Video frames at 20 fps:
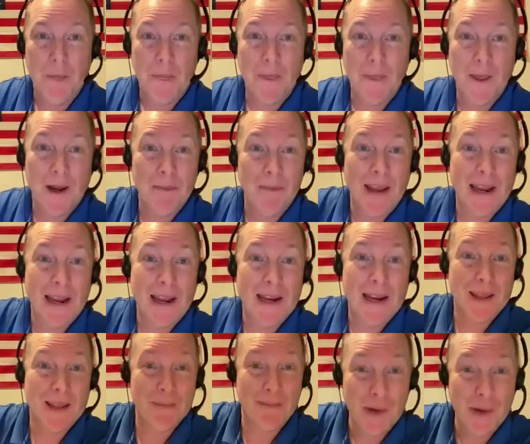the book,
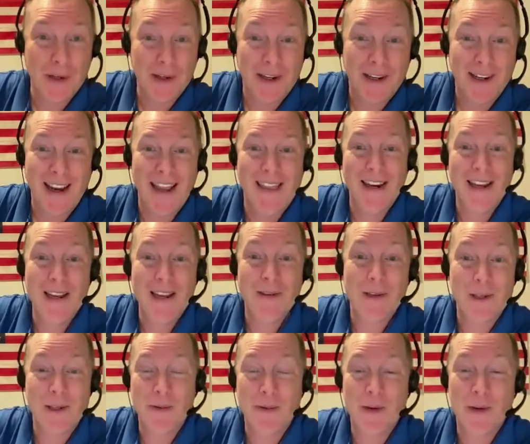and then he was doing
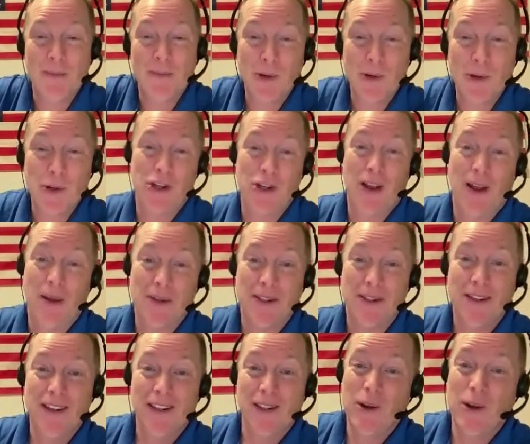push-ups. So I
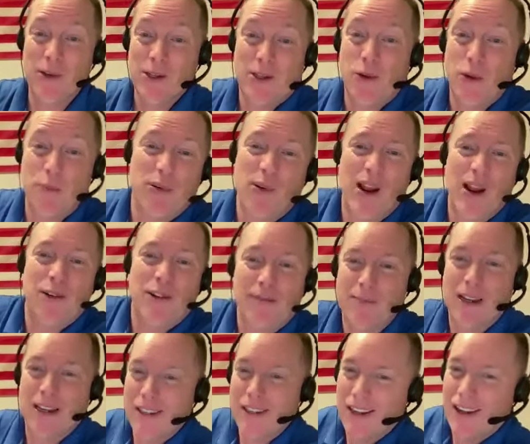was so proud of
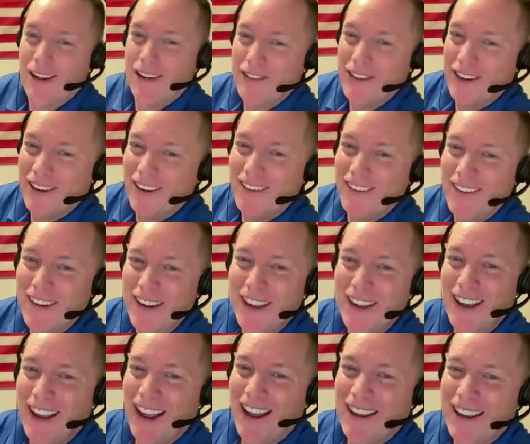myself, you know.
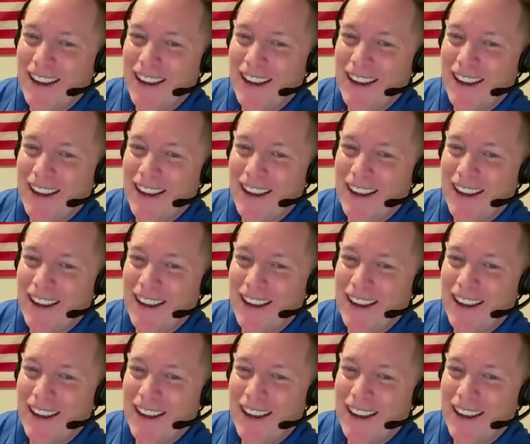I